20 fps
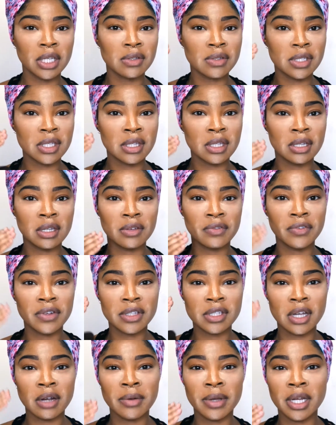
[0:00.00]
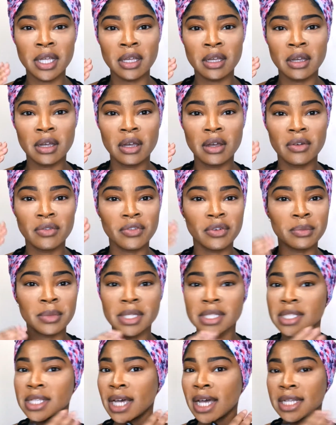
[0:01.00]
you see the difference already from
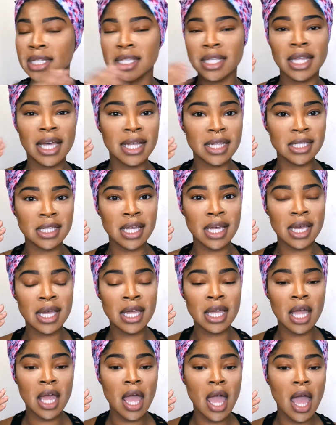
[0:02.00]
this side to that side.